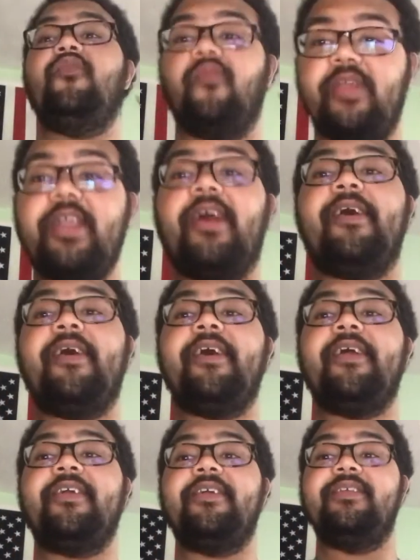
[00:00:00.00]
we
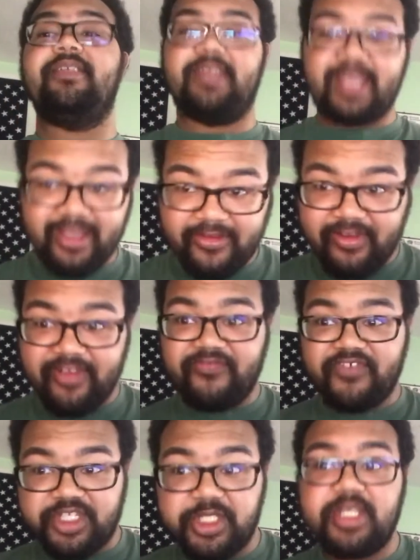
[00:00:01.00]
are now
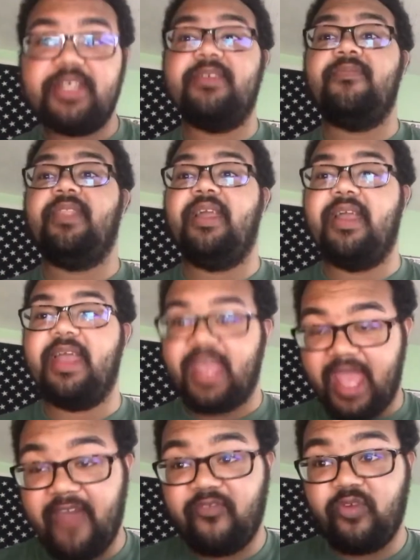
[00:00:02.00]
officially
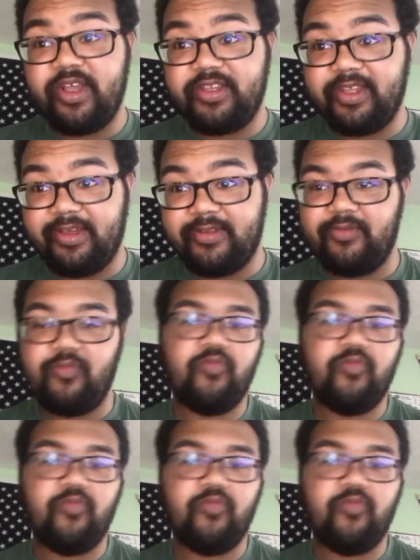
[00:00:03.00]
halfway done.